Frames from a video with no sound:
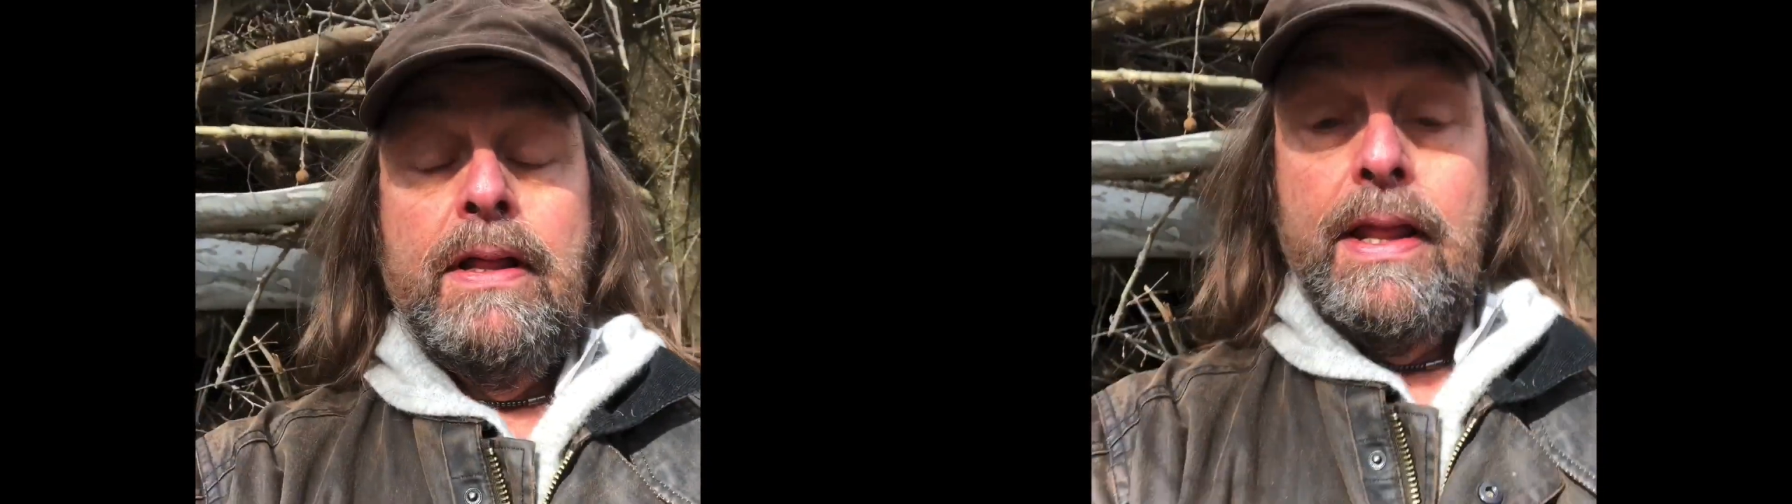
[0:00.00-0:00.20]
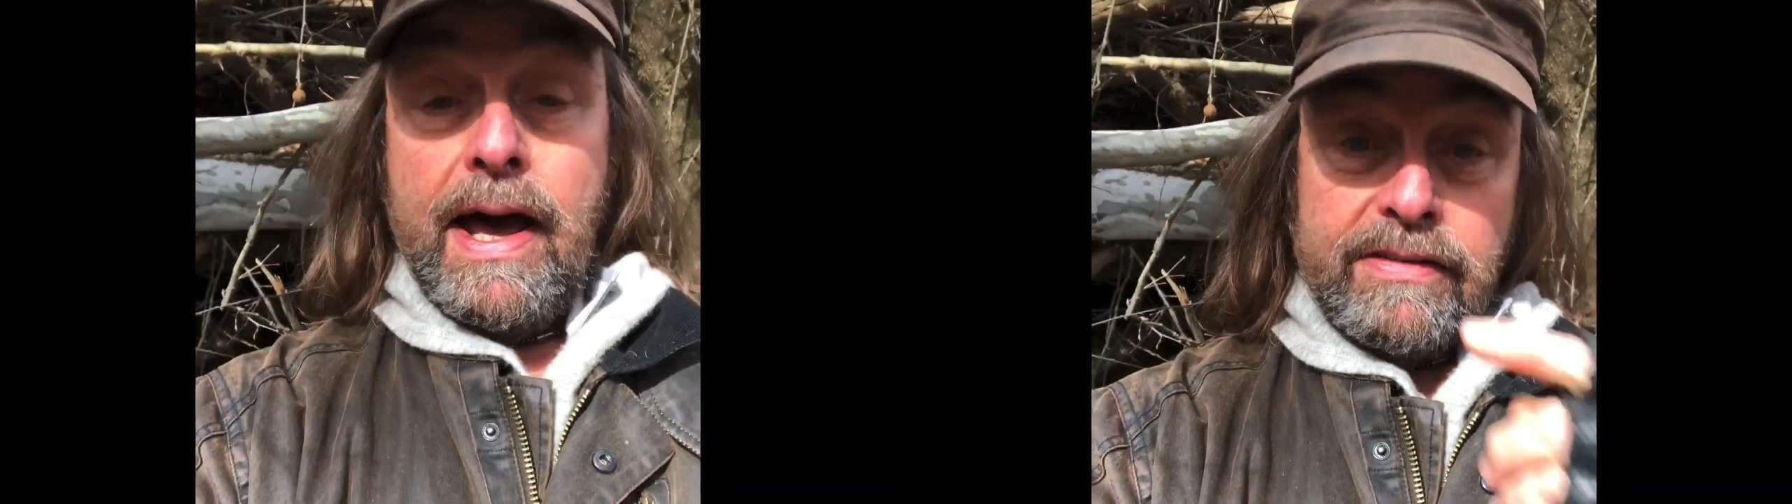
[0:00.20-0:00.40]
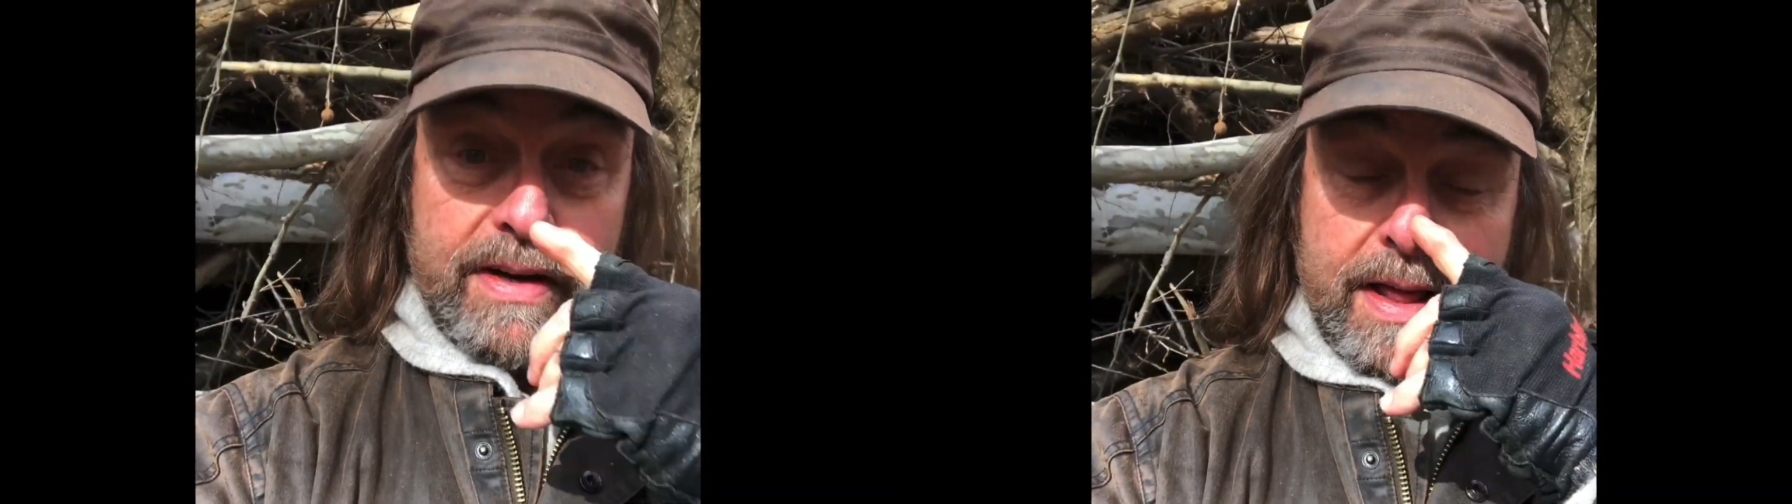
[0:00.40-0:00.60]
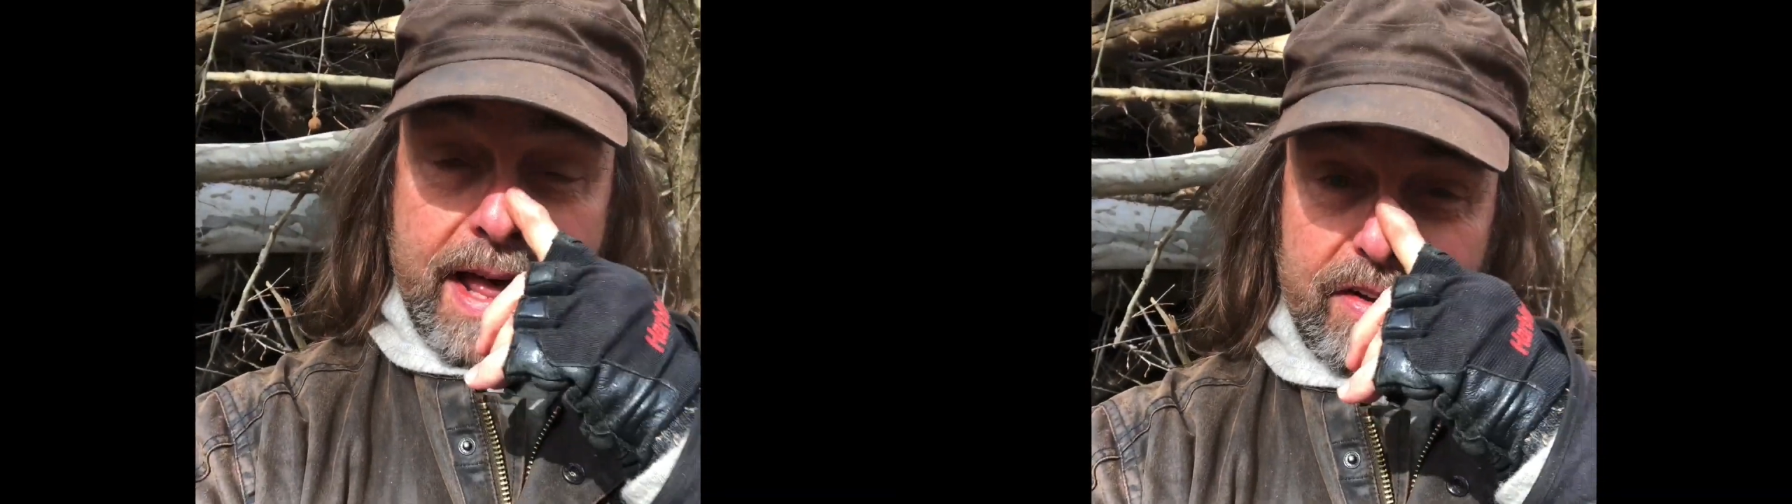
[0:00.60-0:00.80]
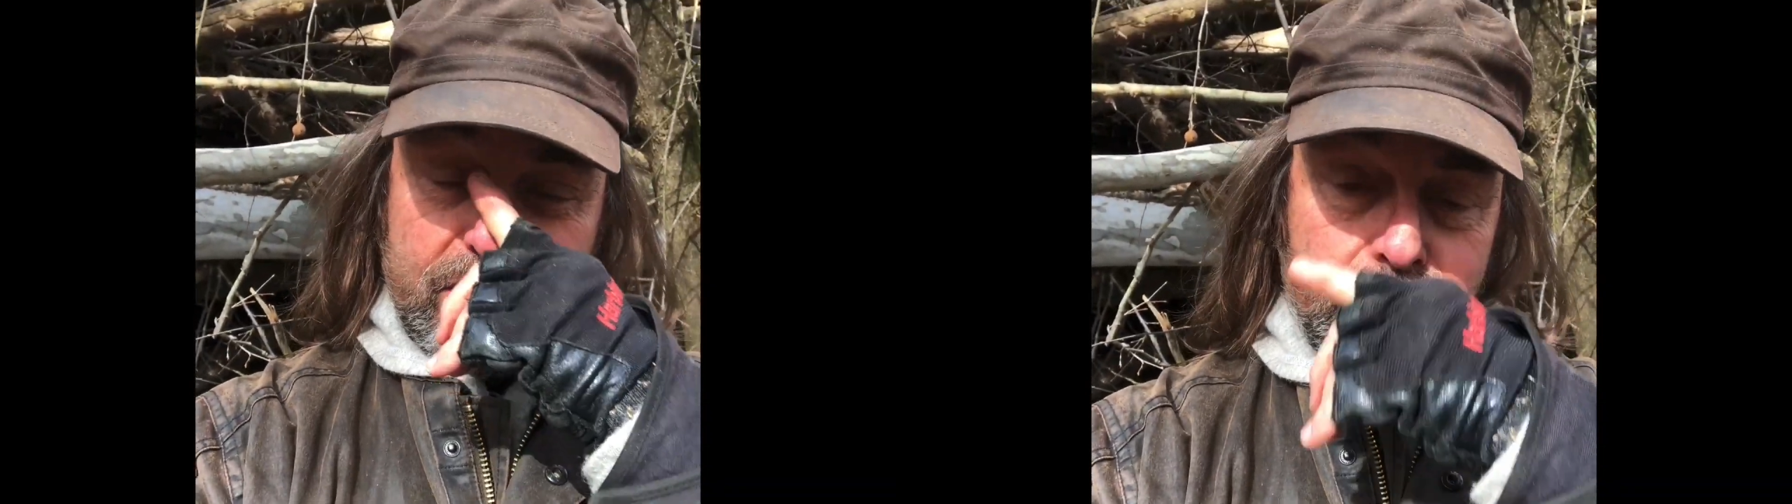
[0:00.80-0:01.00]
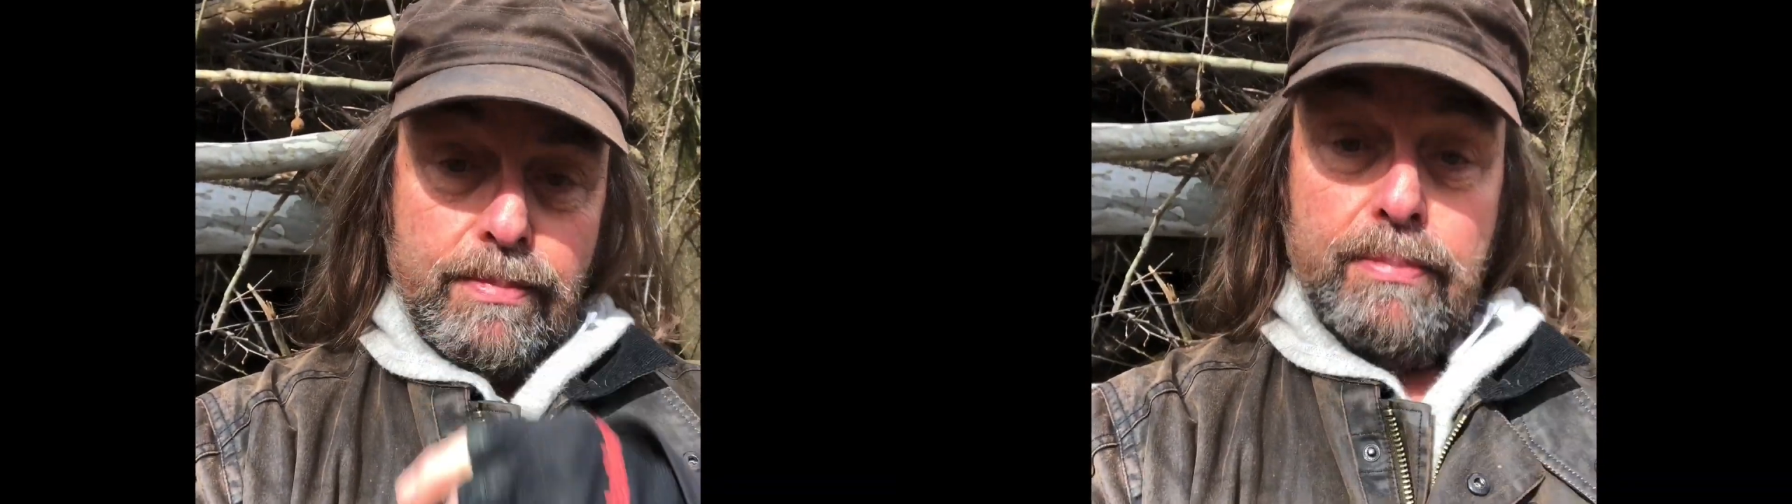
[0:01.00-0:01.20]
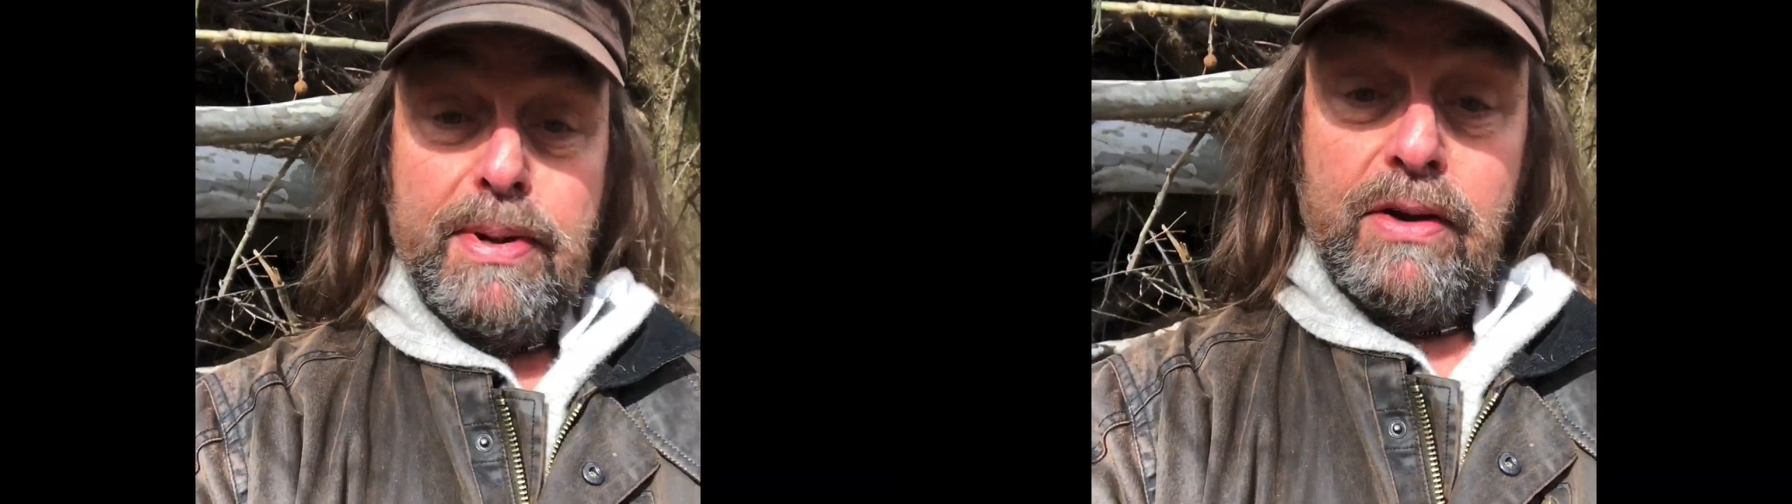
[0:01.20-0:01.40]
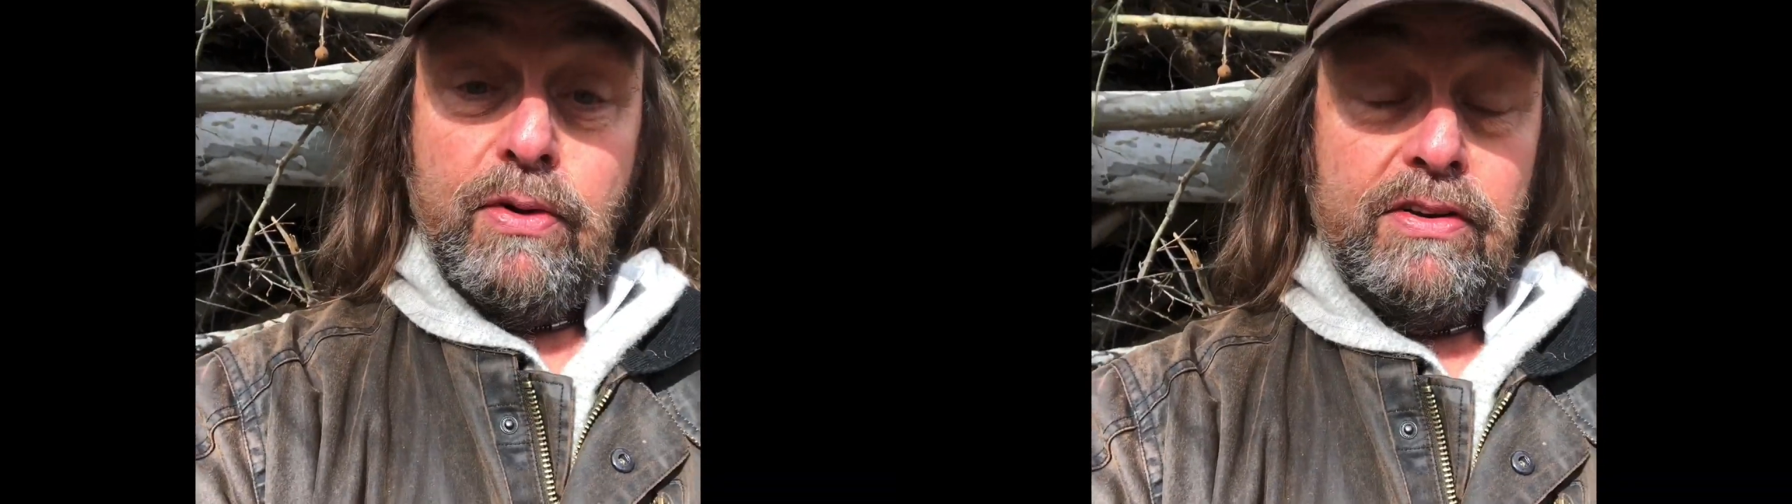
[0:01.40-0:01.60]
That's a
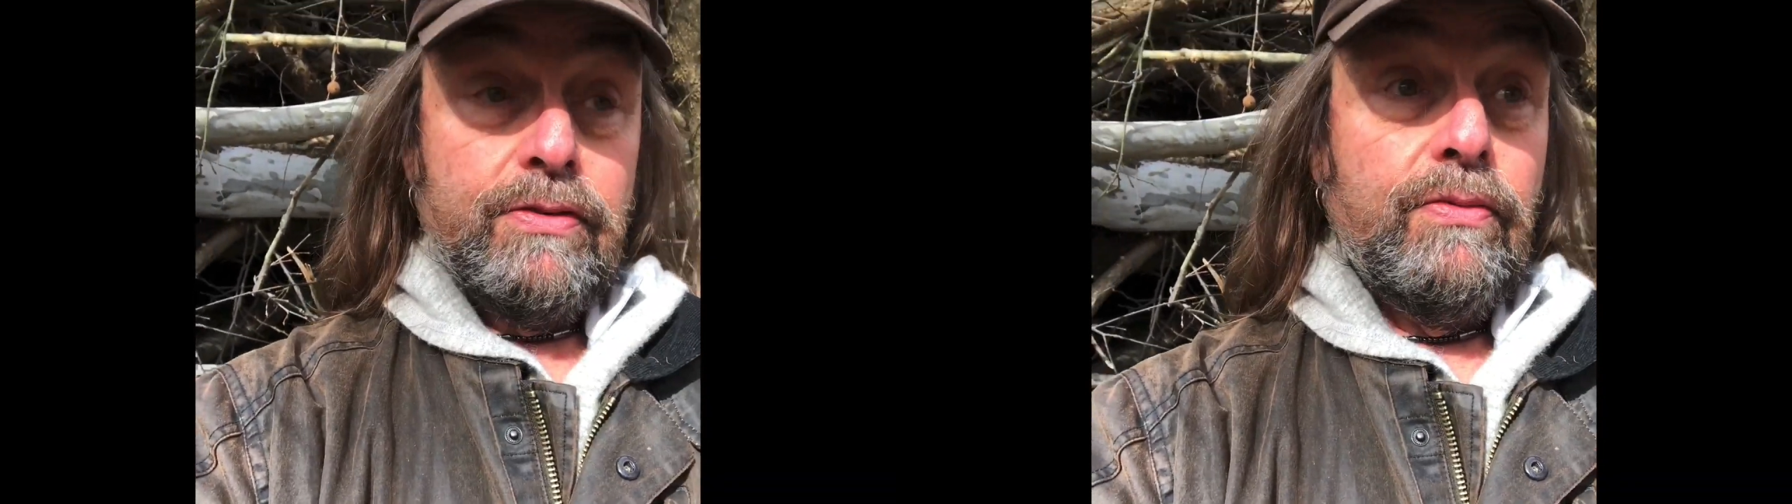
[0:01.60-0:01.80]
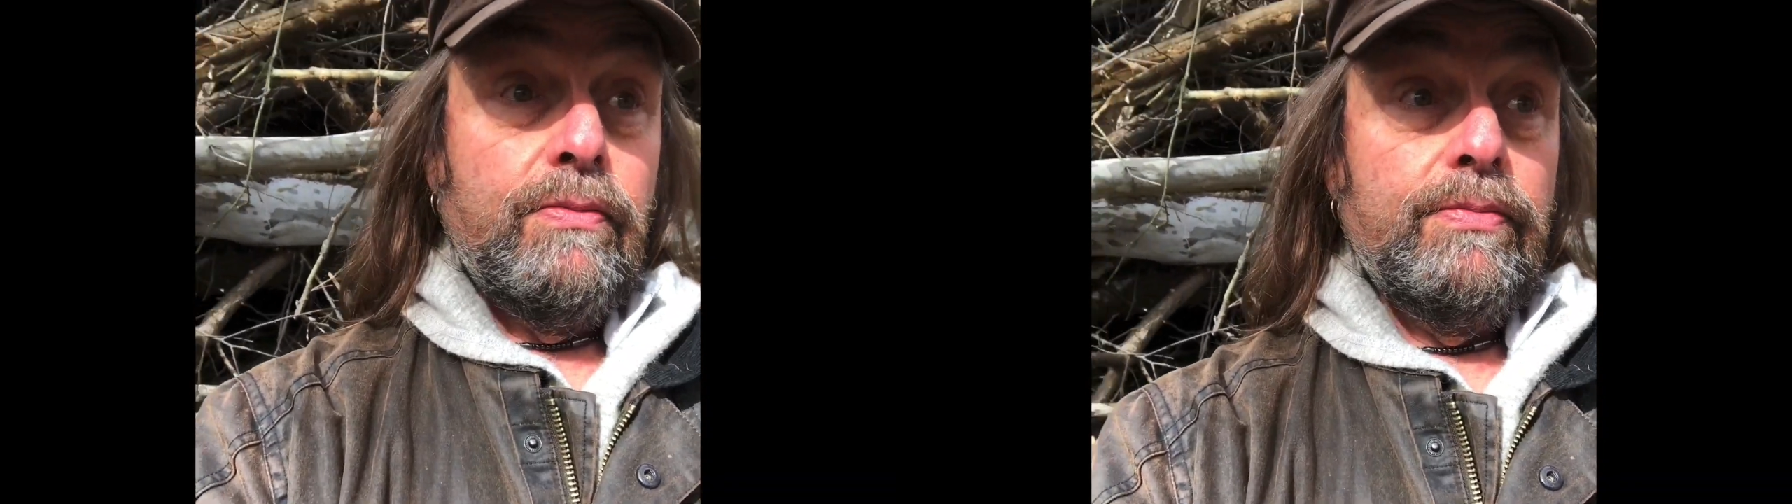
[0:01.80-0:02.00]
big reason